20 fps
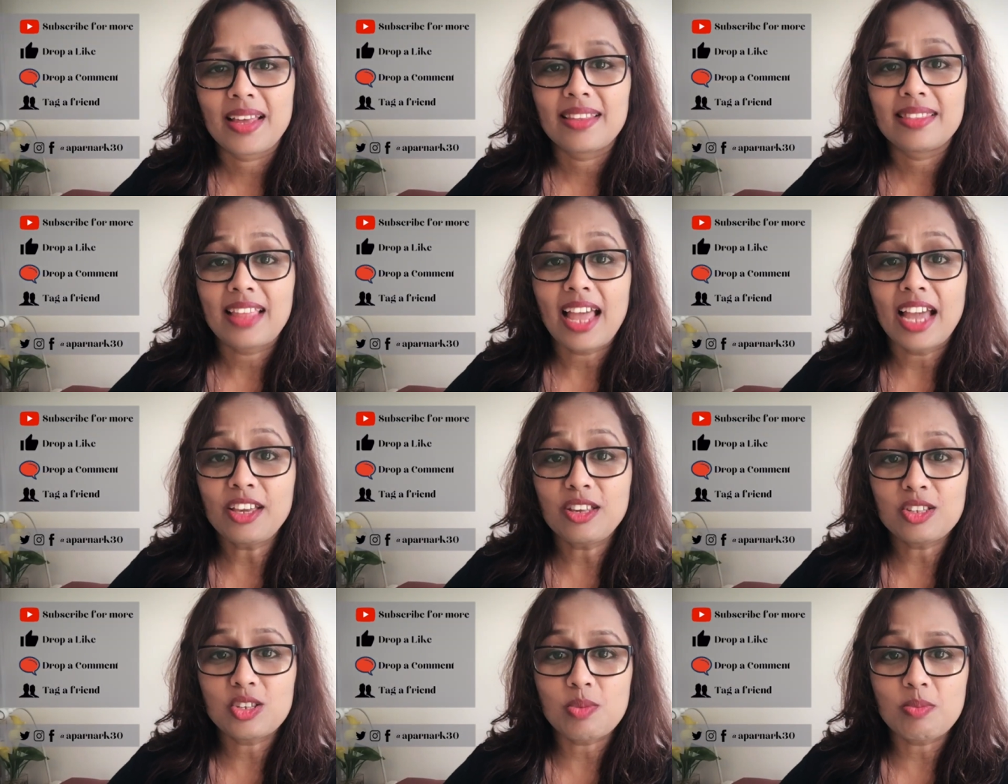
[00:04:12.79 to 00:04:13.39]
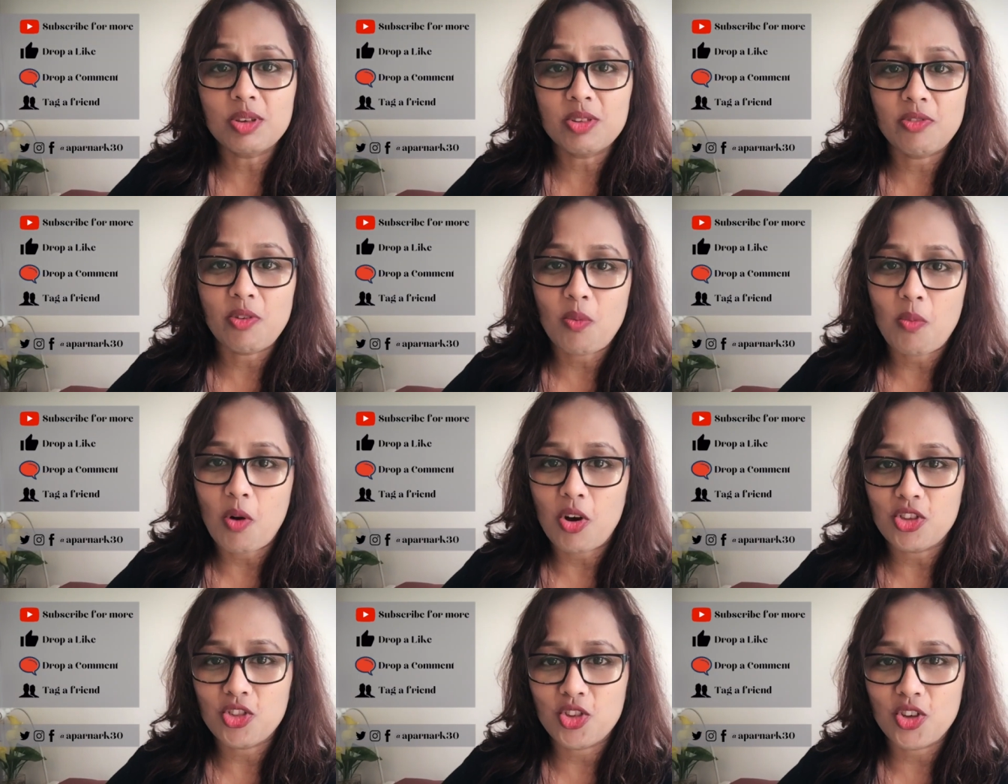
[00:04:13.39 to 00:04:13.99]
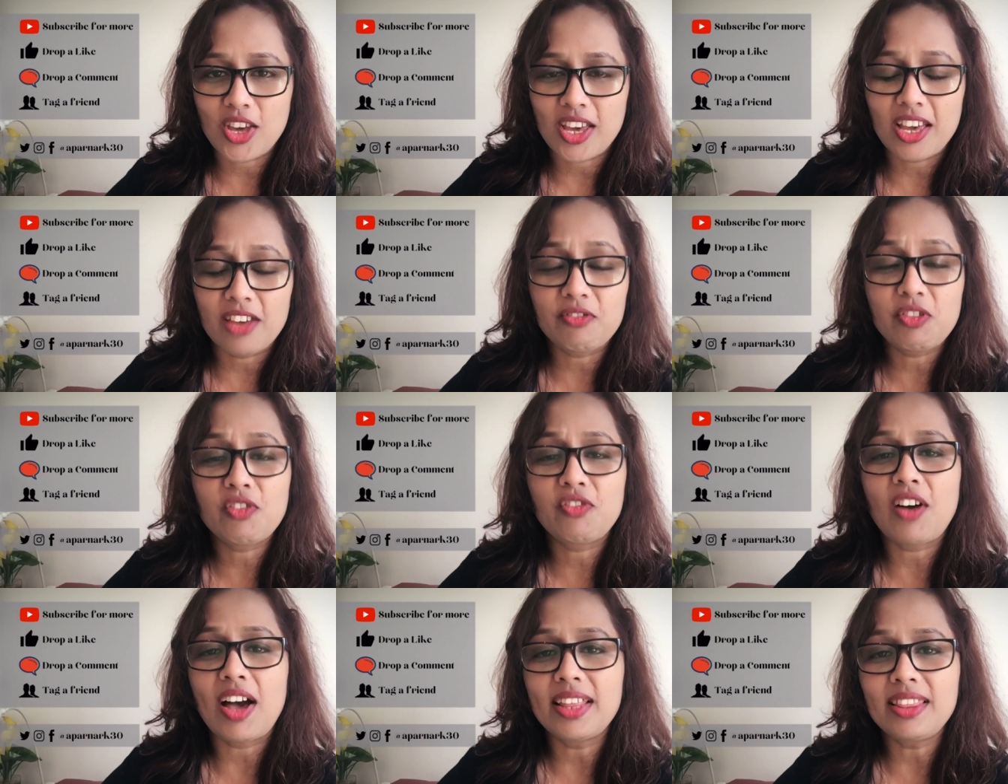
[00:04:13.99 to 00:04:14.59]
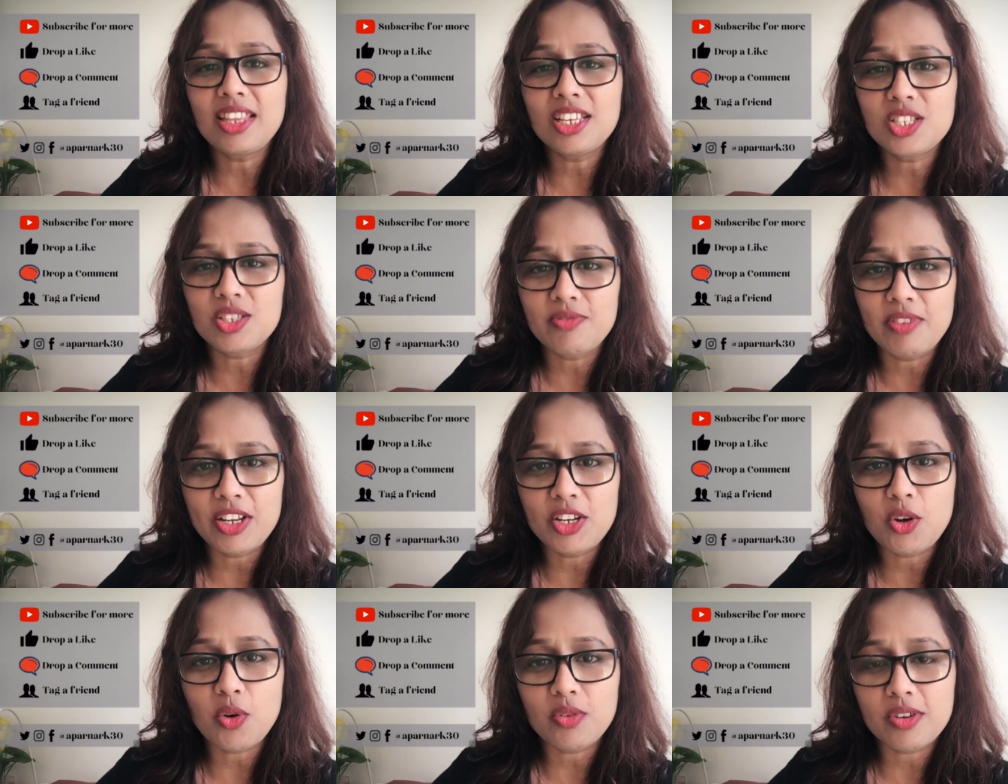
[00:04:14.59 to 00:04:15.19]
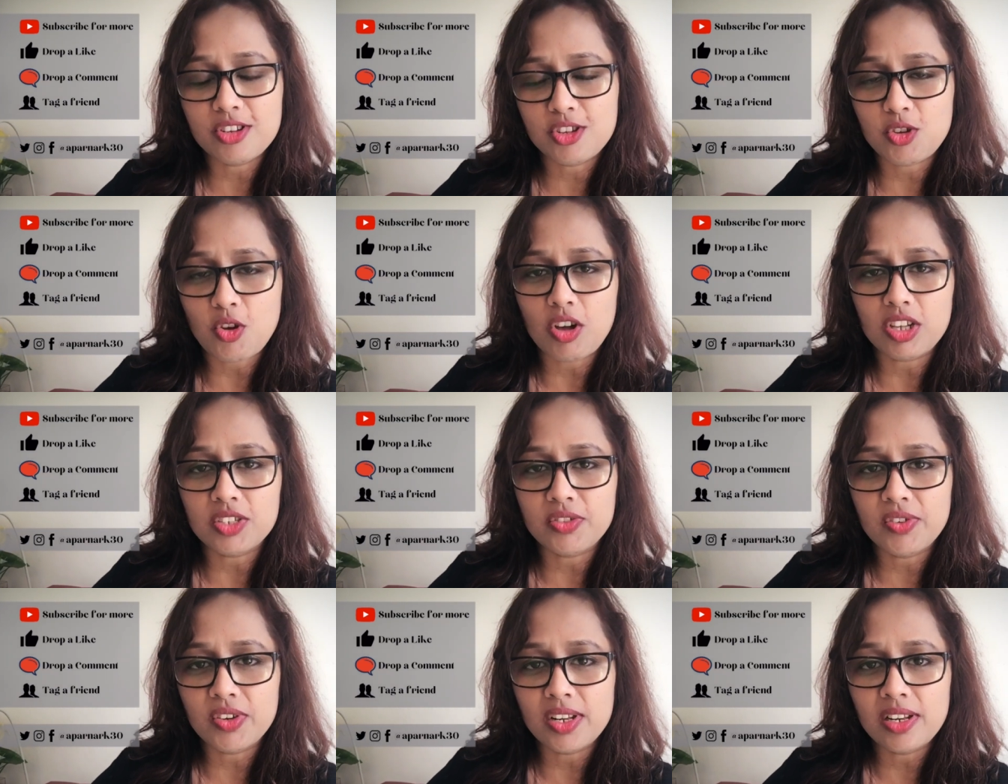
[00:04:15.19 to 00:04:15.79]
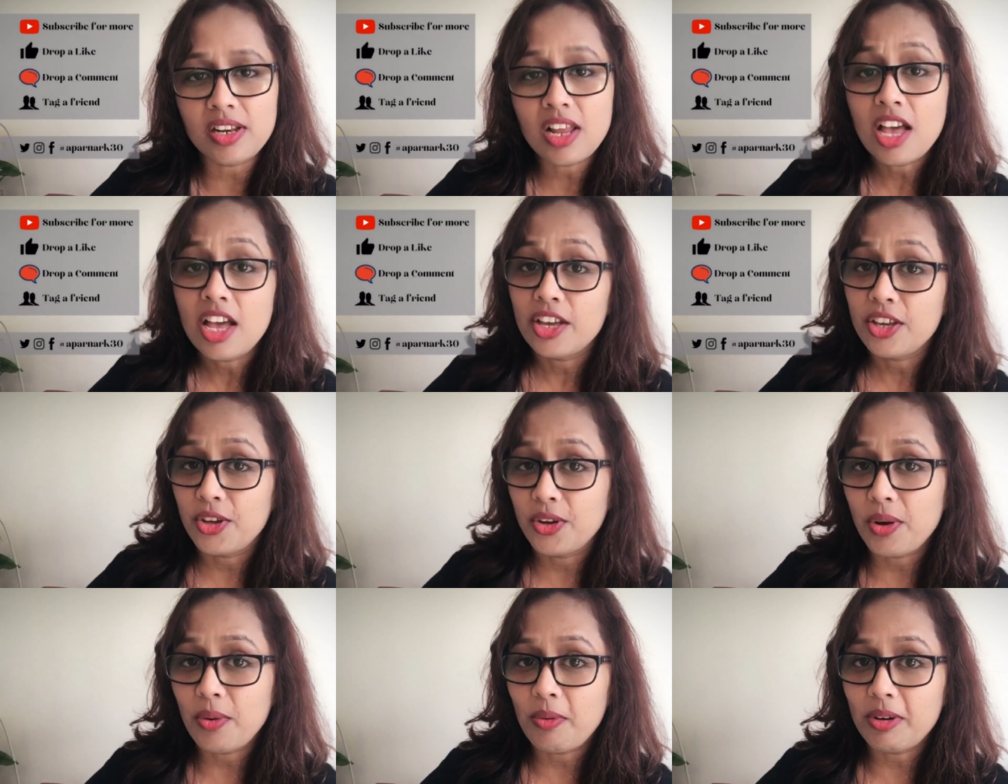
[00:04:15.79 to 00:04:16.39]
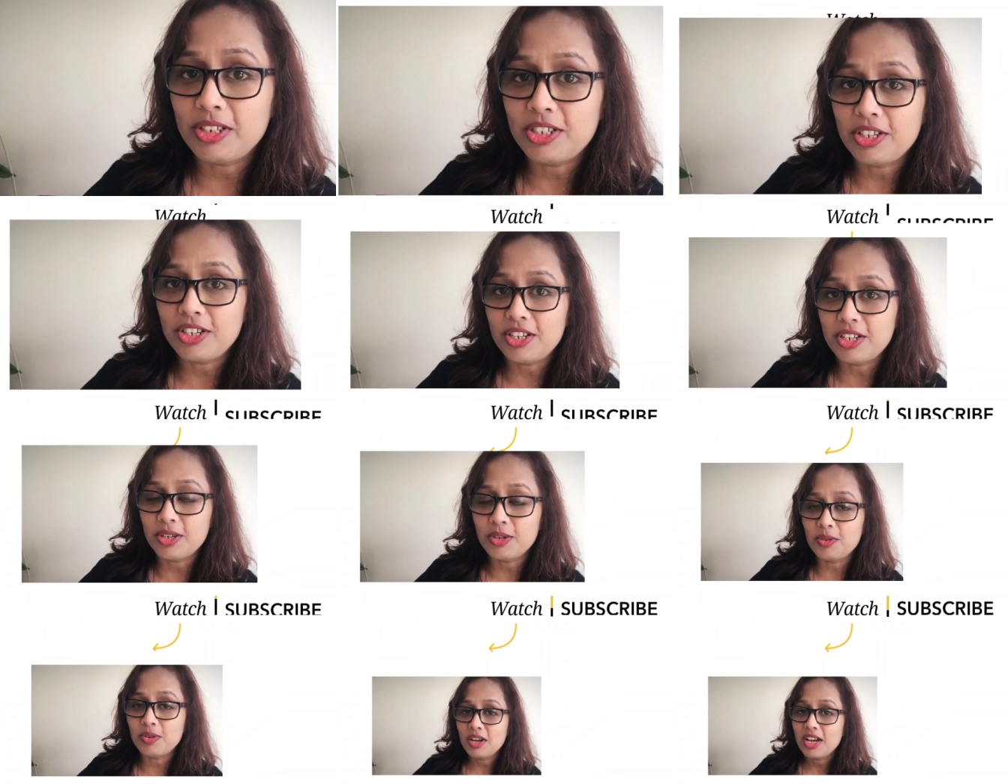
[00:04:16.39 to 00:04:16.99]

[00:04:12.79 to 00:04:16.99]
Thank you so much for watching. If you find this video resourceful, you know what to do.